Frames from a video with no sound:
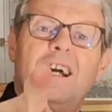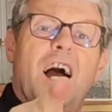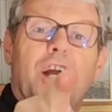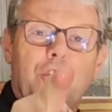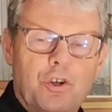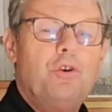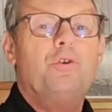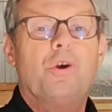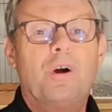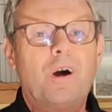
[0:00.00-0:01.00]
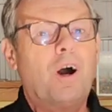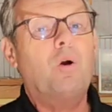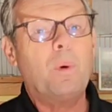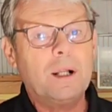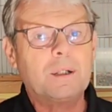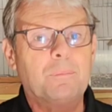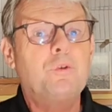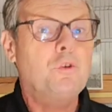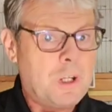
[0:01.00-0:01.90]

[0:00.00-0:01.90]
and you are welcome to